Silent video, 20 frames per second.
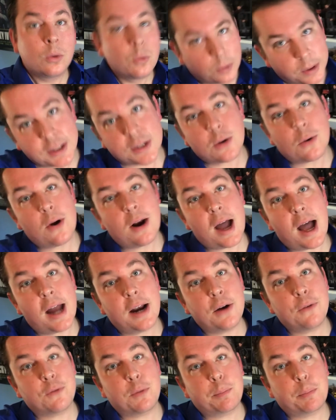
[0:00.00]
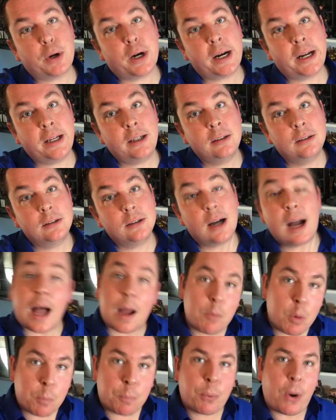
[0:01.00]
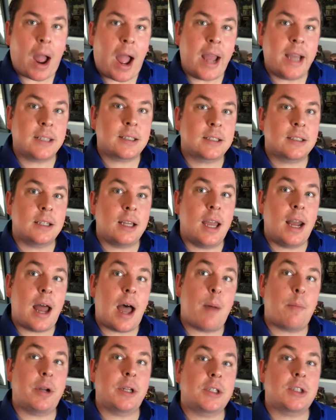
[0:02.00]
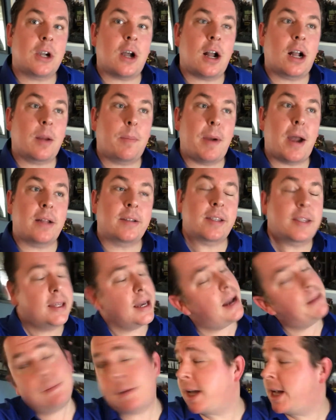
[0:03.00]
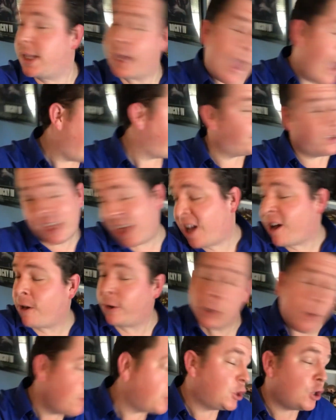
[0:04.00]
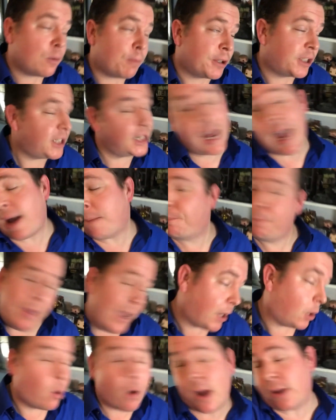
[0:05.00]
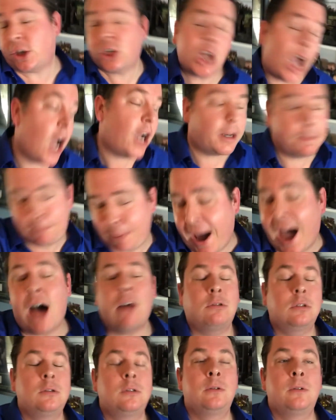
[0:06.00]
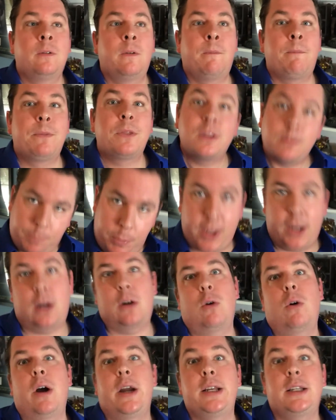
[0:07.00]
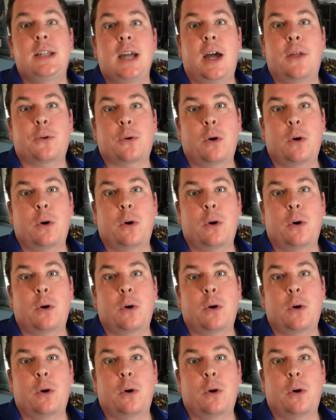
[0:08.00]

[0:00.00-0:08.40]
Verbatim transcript: What's going on, everybody? I'm O'Prius, and I'm going to talk about the same thing that every single YouTuber today in Bitcoin's talking about. The Bitcoin Death